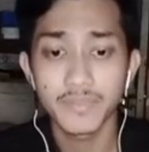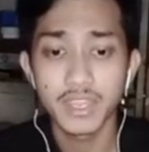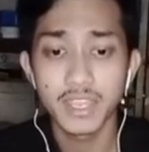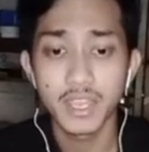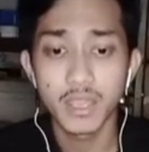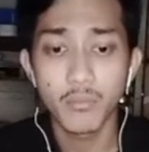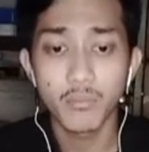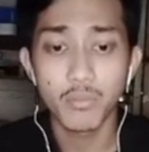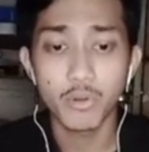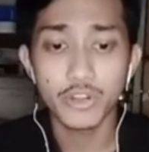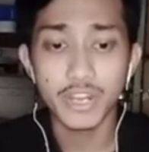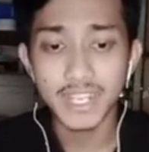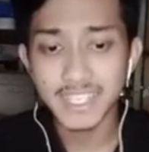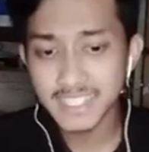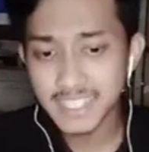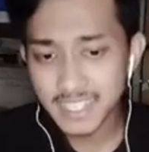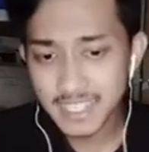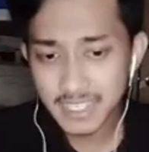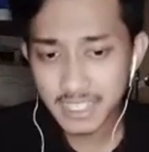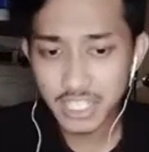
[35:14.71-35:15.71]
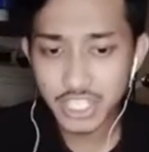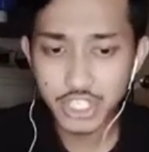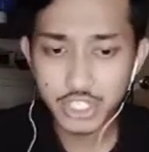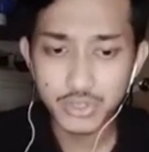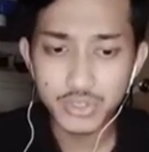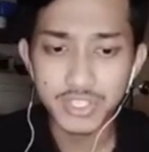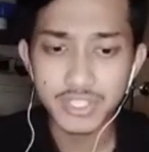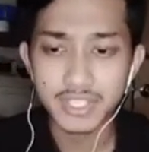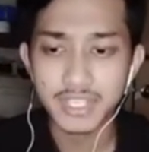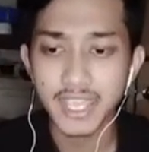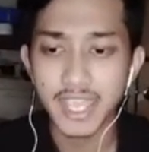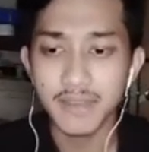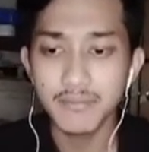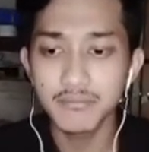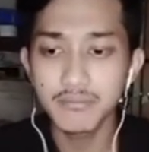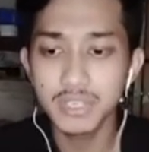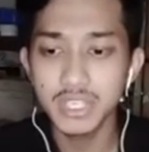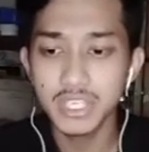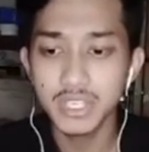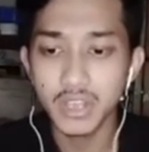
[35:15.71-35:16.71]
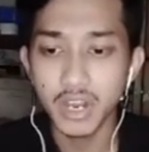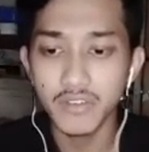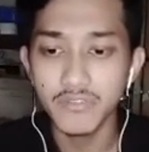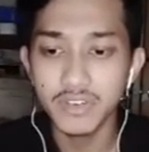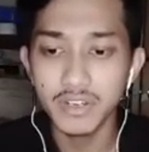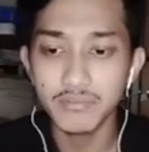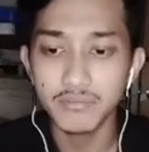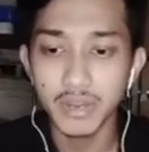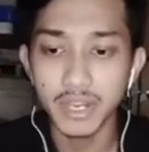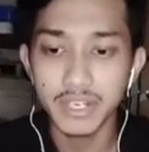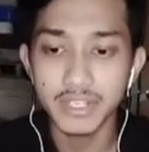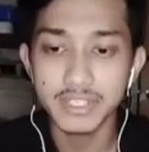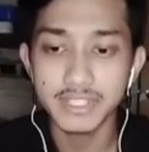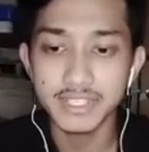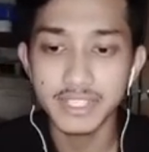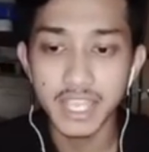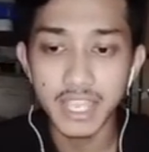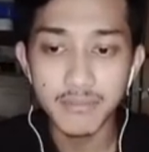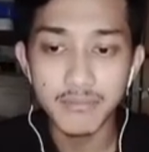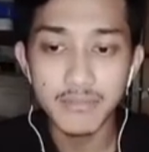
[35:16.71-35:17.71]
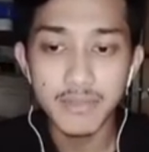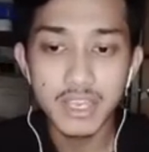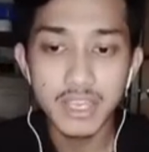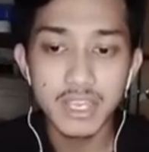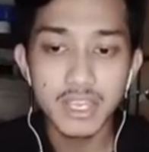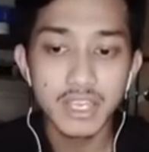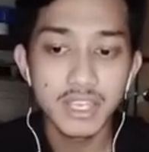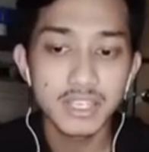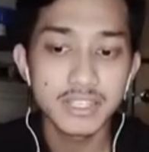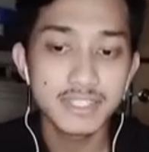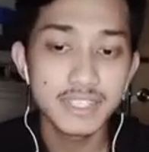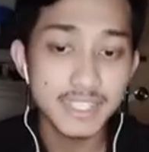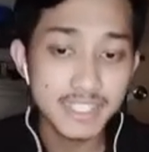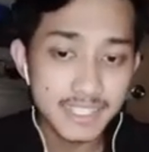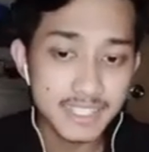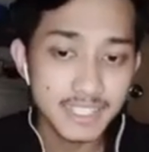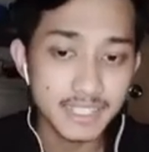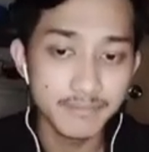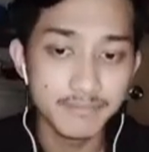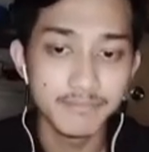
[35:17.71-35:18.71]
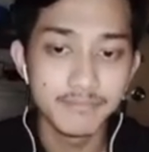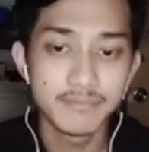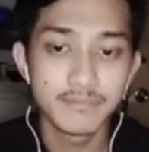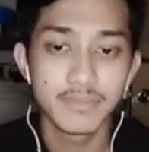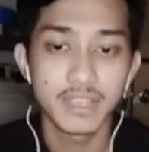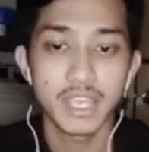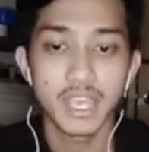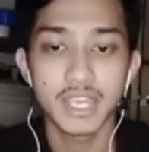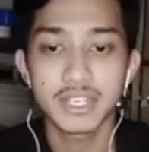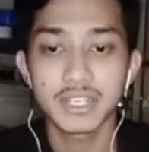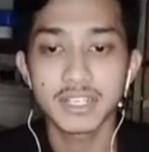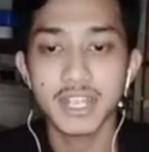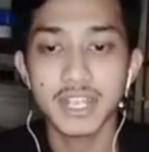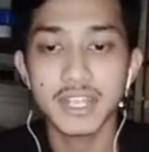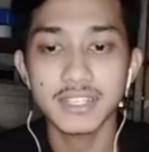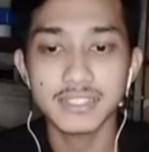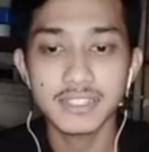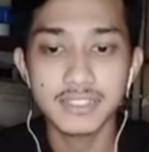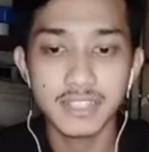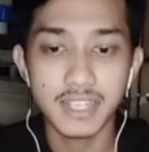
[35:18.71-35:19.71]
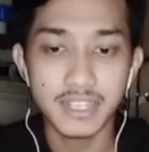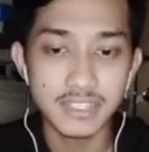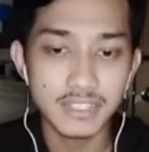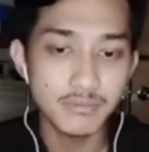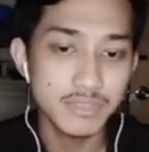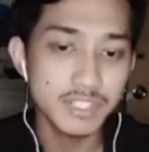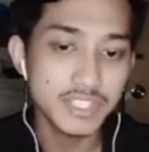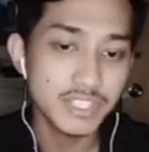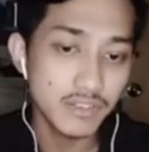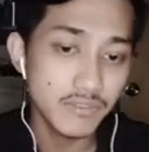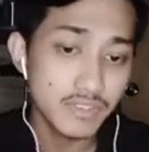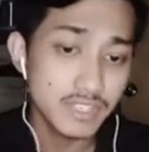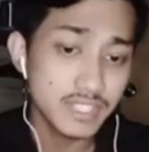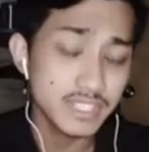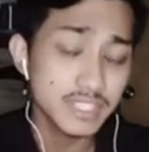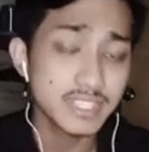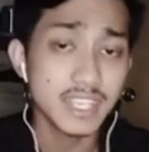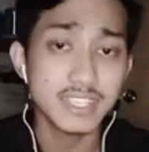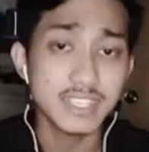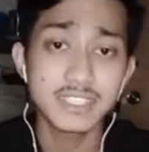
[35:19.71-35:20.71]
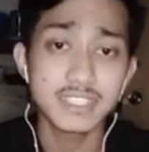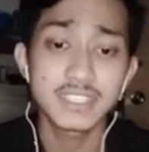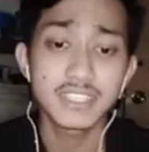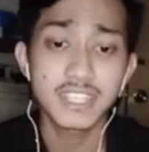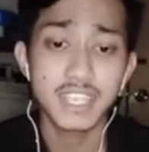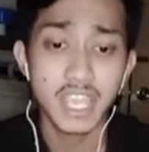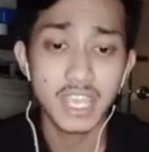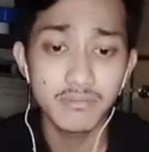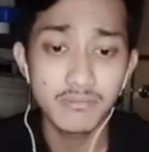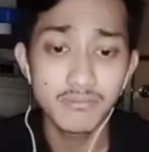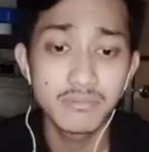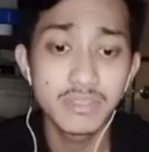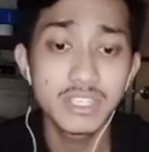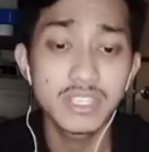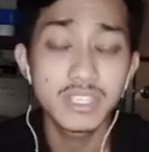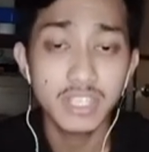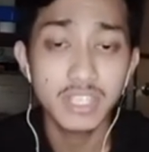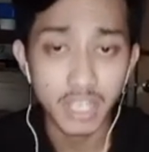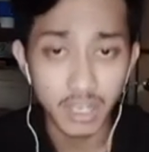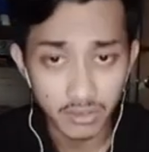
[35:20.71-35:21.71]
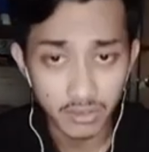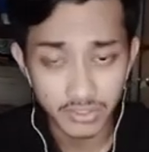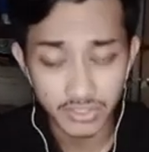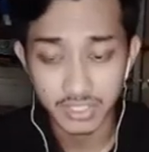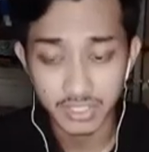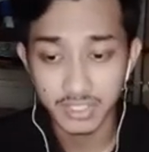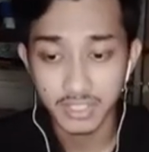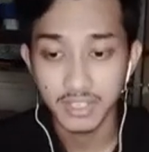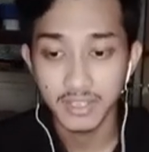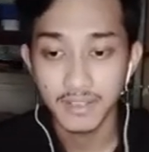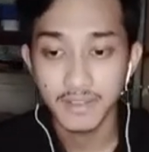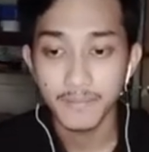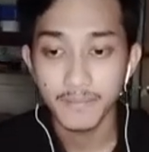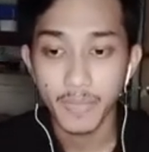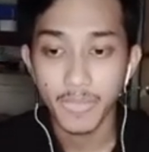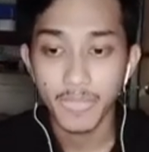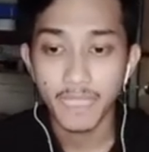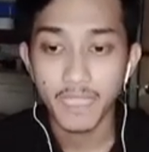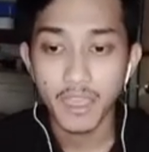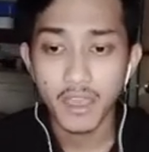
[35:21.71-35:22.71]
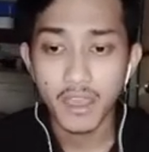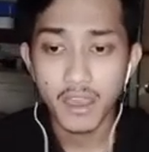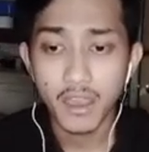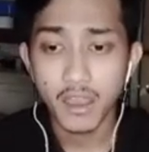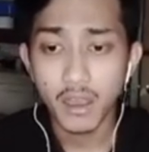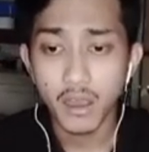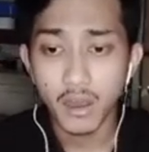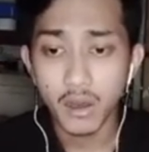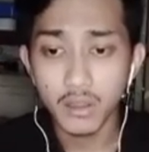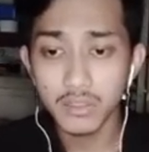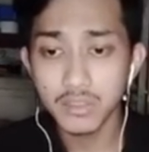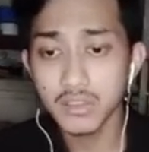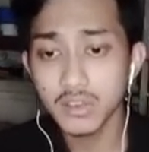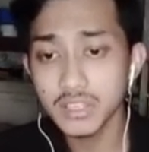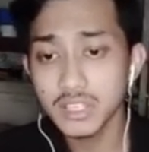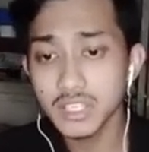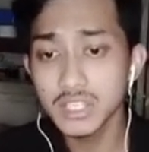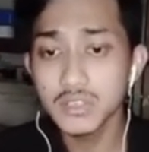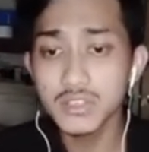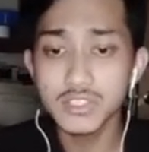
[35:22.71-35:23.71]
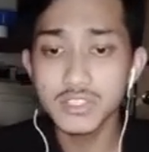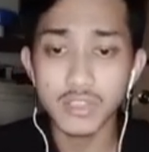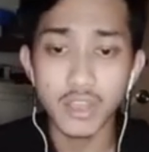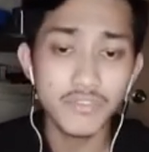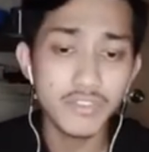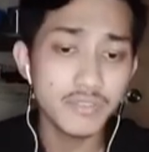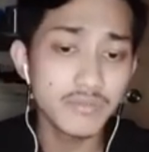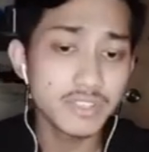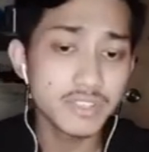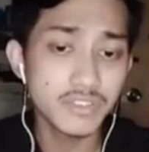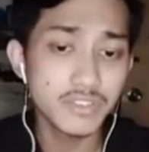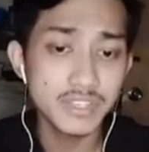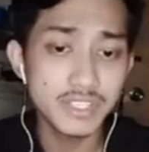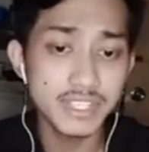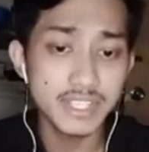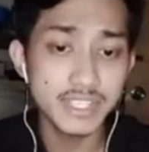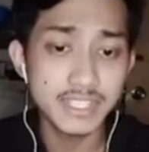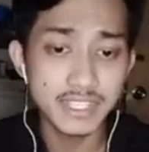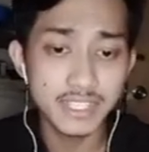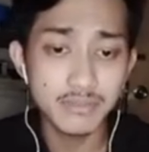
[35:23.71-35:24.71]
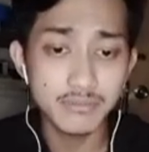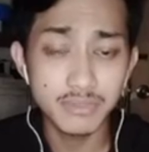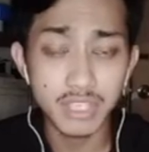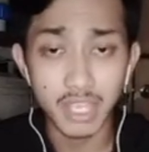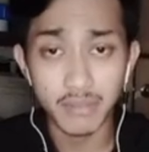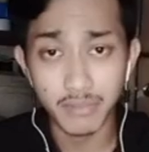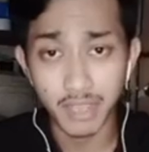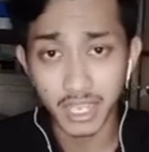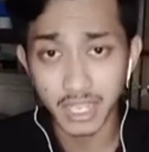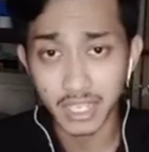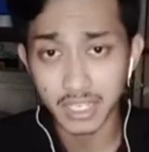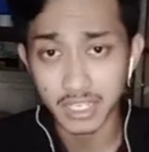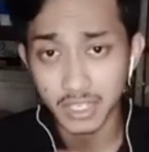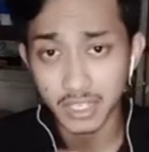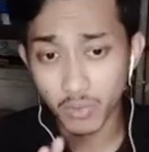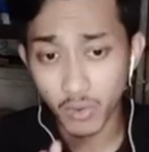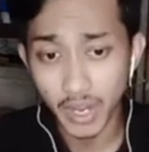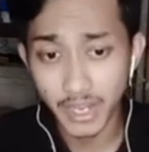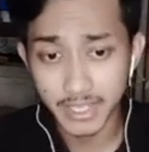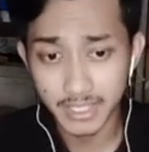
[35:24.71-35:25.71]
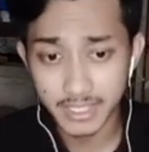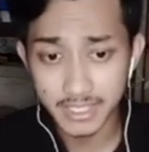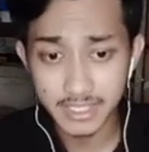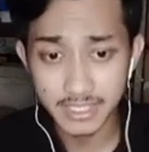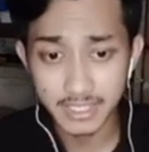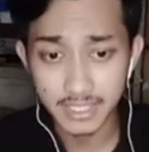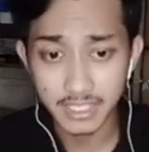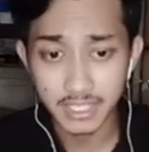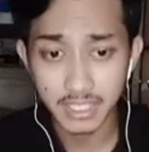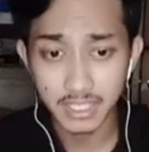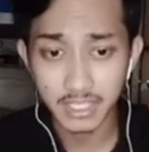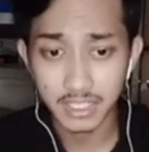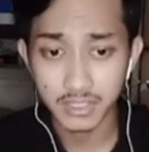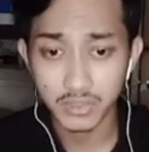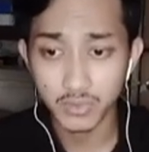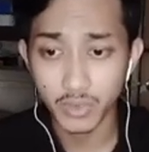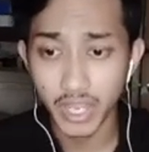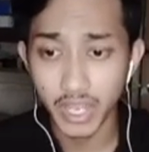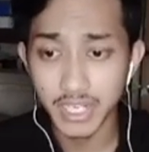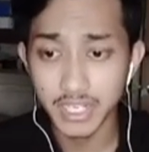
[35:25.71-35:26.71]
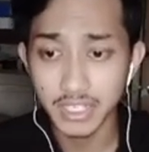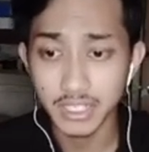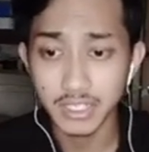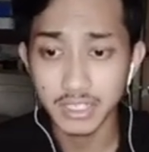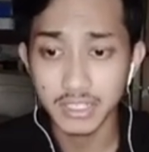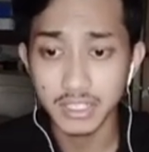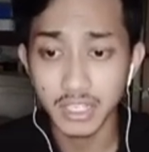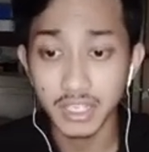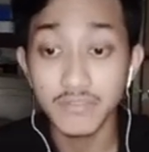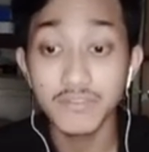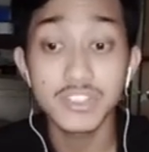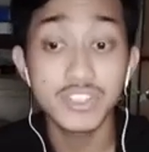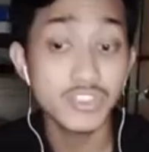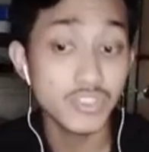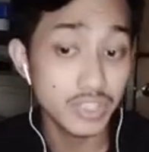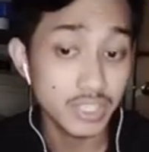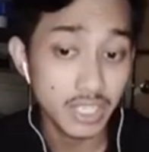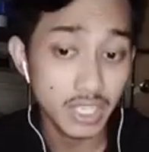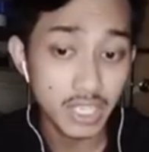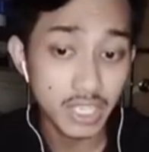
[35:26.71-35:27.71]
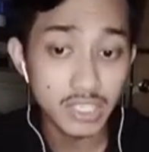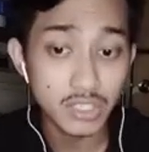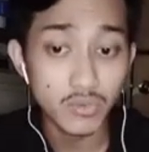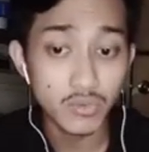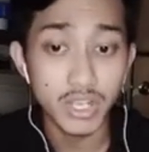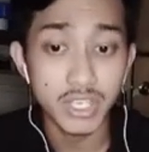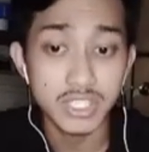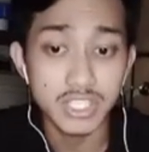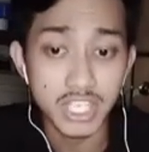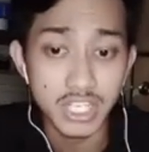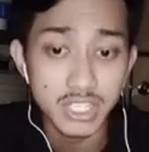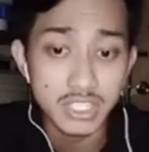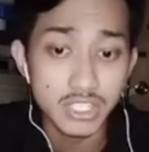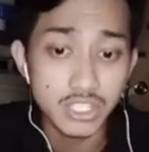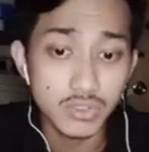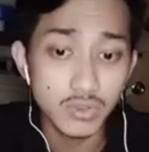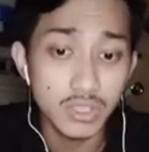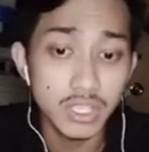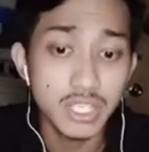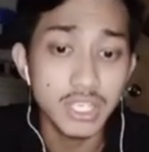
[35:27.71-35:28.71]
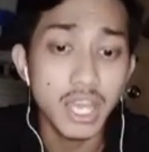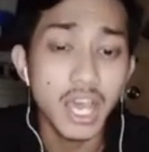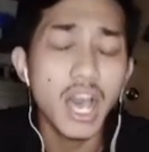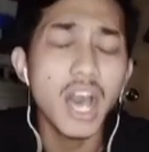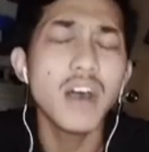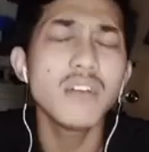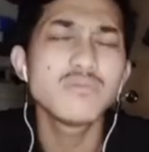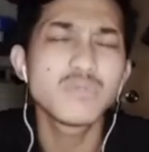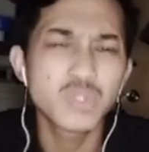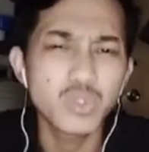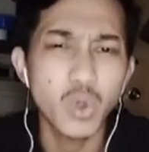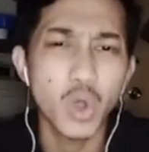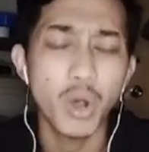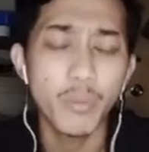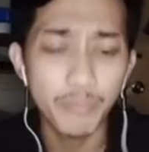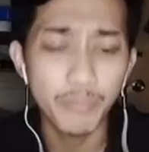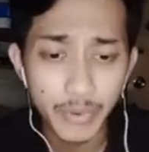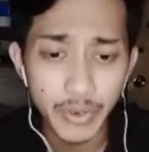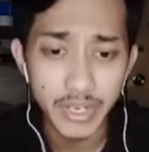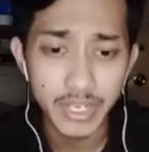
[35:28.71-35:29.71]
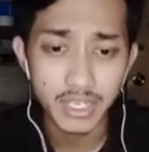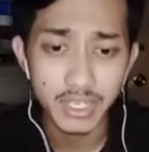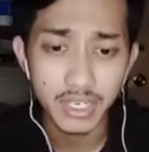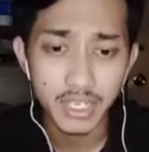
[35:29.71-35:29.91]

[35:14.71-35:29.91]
Production issues can be covered by the same system, and customer service disasters can be caused. Although the use of inventory system can make it quite easy to handle the inventory, it's quite challenging to learn how to operate.